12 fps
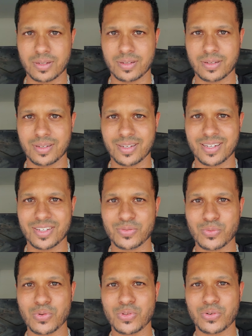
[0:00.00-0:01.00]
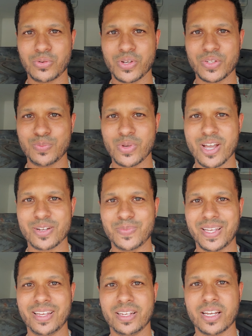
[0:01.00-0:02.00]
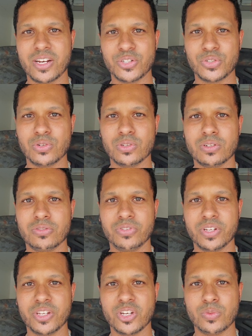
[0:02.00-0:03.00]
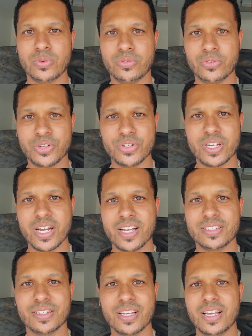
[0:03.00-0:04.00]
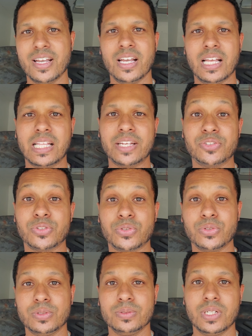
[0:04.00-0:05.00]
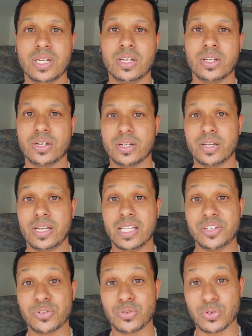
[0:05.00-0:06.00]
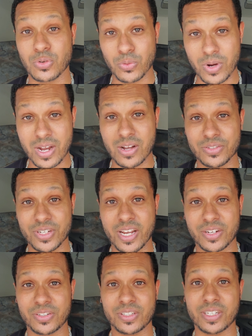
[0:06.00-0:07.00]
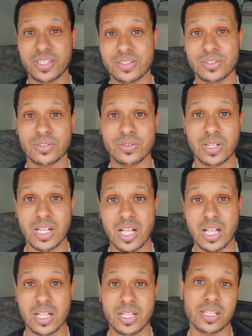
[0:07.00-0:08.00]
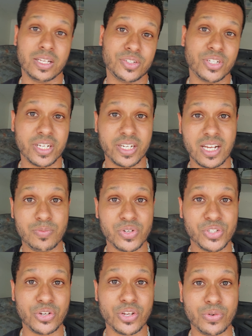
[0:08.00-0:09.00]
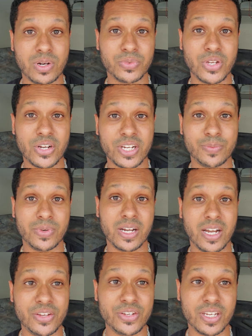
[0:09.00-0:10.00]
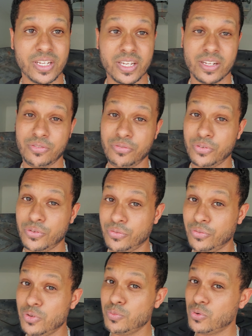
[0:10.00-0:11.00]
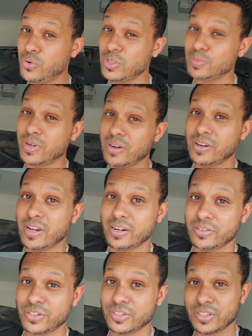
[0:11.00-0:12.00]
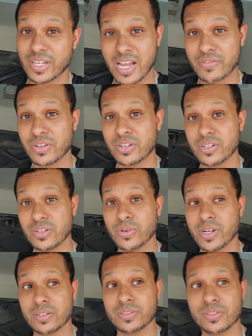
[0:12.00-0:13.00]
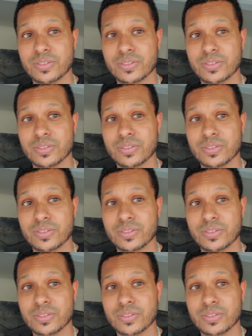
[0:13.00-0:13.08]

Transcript: Guys, roll Chris back, man. I got a short little video for you guys. Electrical grounds, actually. So let's check it out. I'm gonna show you what I'm talking about. How you can get a few more horsepower out of just having good grounds.